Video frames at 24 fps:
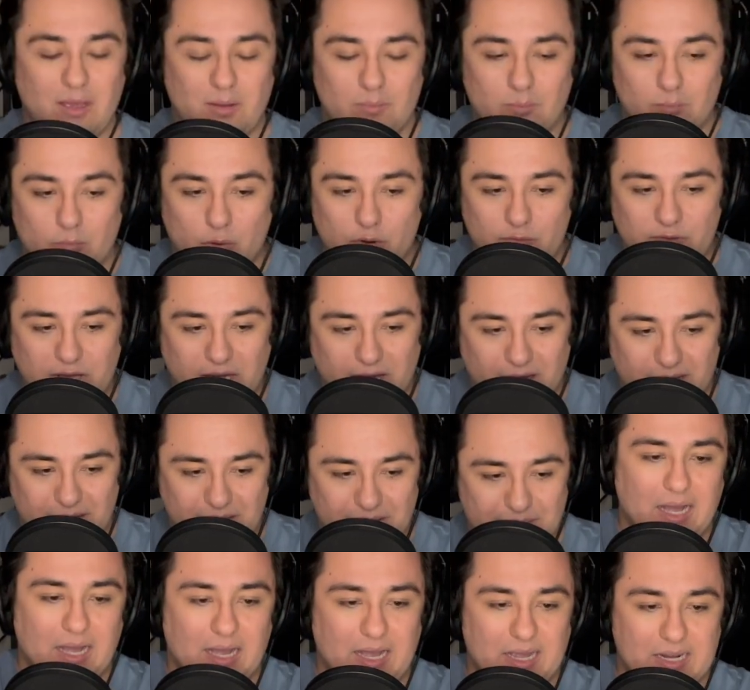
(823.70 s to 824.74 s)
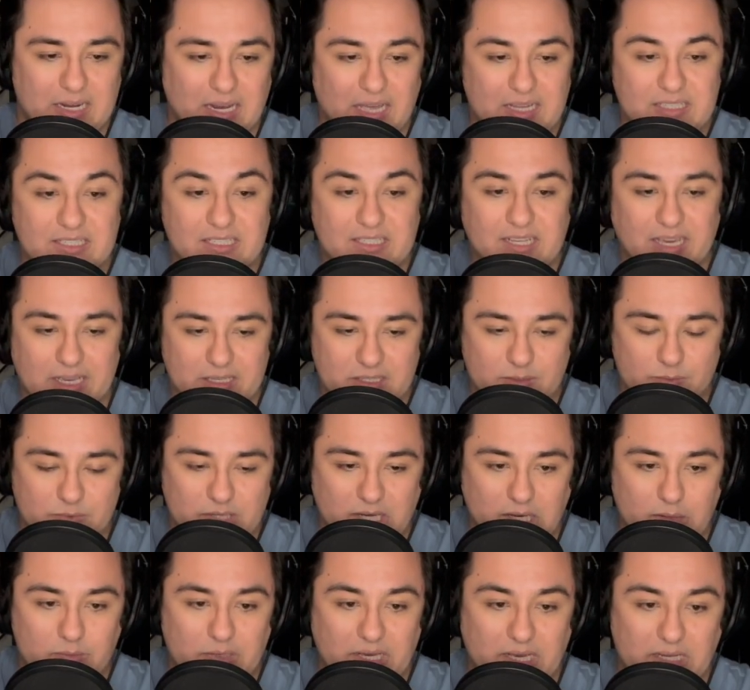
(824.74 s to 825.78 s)
Moving on. I'd like to take some
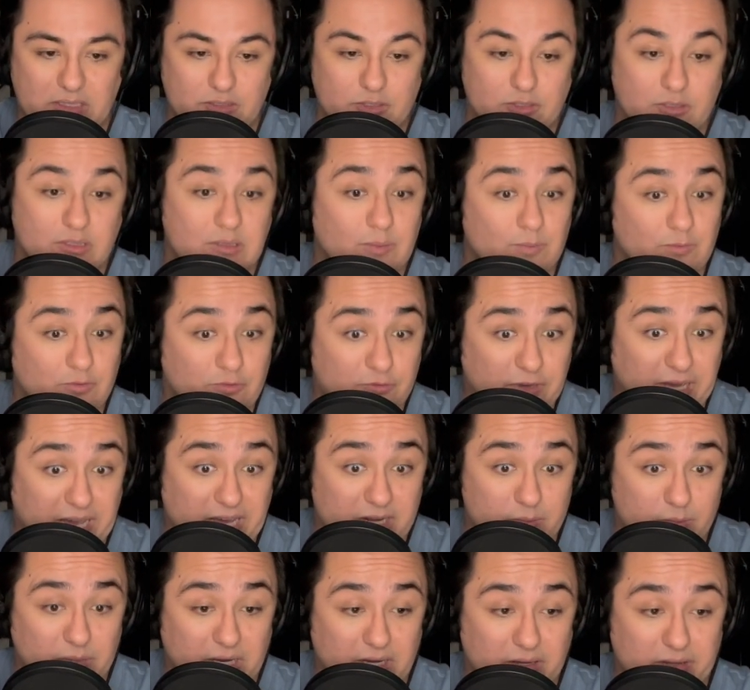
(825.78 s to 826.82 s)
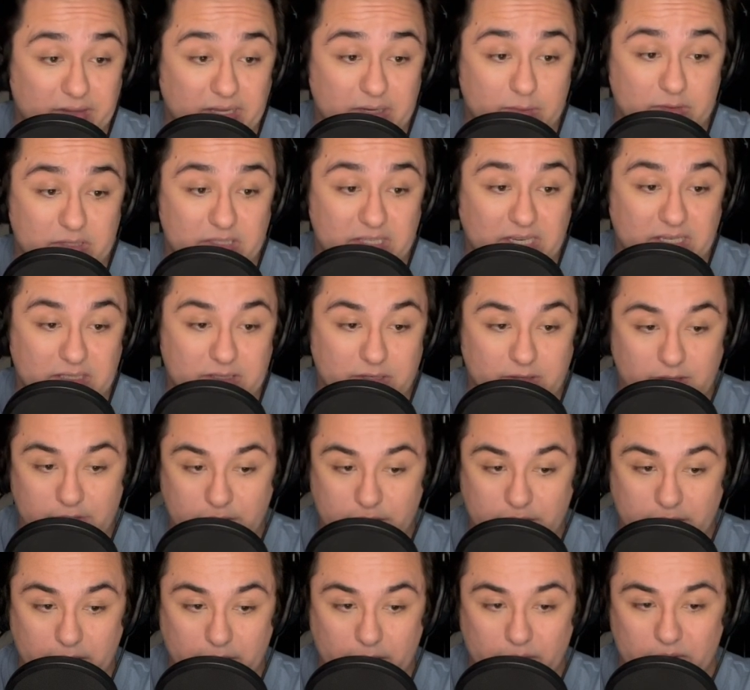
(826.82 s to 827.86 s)
time to answer some fan mail that was sent to the
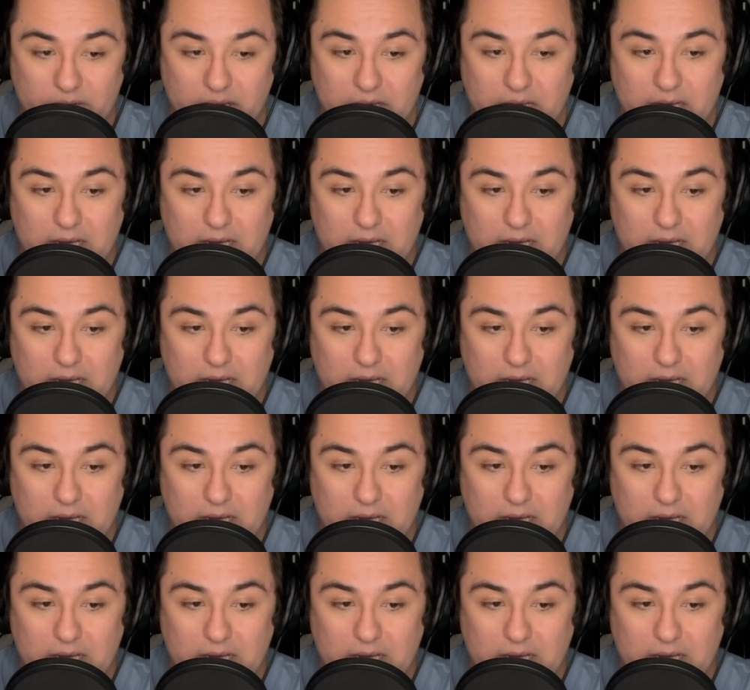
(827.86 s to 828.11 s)
show.